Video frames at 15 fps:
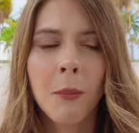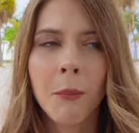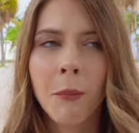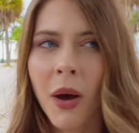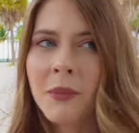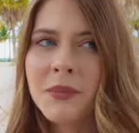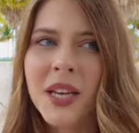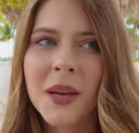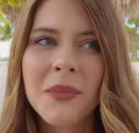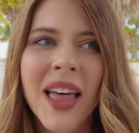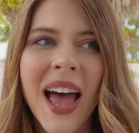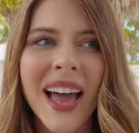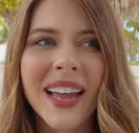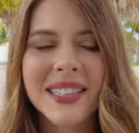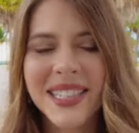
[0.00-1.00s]
bumped up
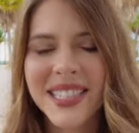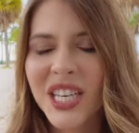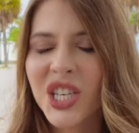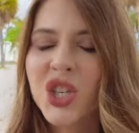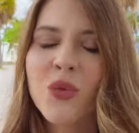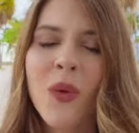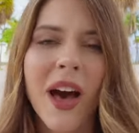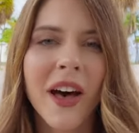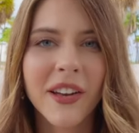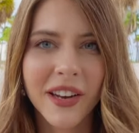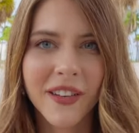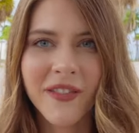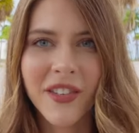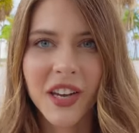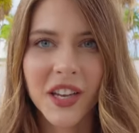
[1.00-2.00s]
that
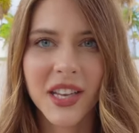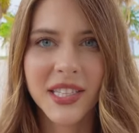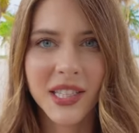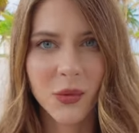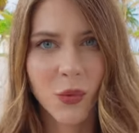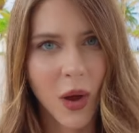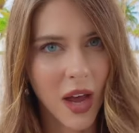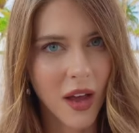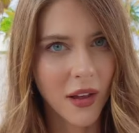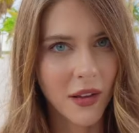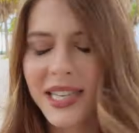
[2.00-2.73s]
sensuality feel as well.